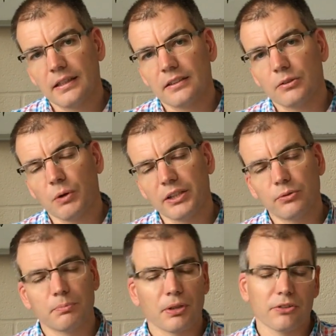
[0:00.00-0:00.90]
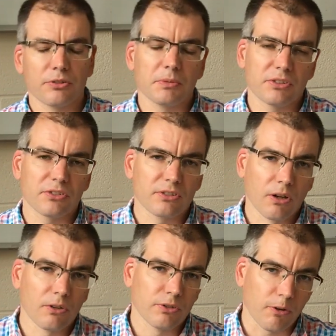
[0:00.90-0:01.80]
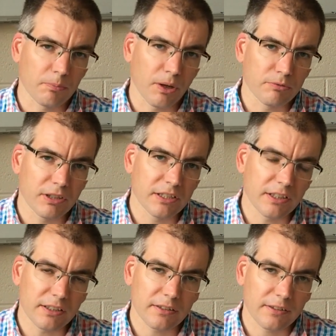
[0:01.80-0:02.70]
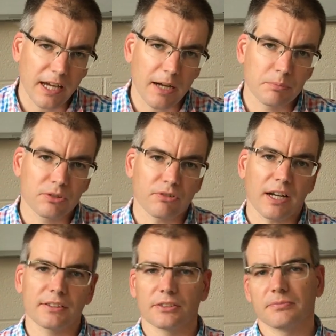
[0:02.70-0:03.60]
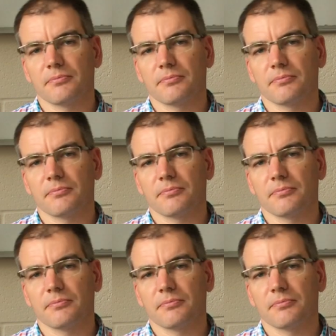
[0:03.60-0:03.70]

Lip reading: The way to approach them is to start off by reading the abstract.